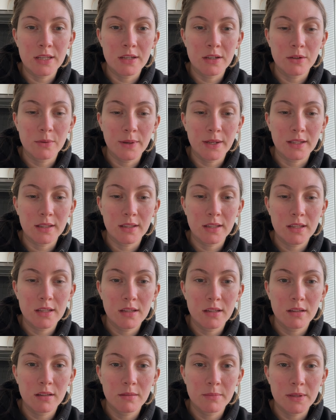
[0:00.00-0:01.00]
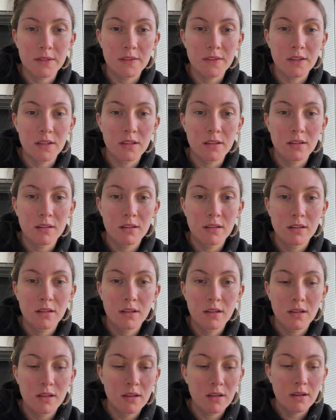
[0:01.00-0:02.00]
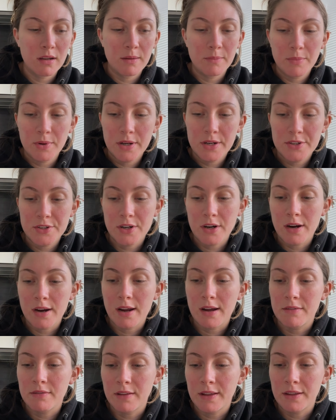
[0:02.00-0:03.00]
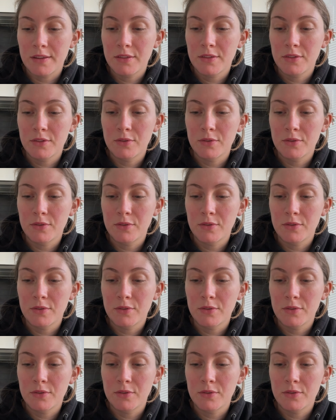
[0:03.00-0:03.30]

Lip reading: quickly. Let me see. I'm pretty sure I have like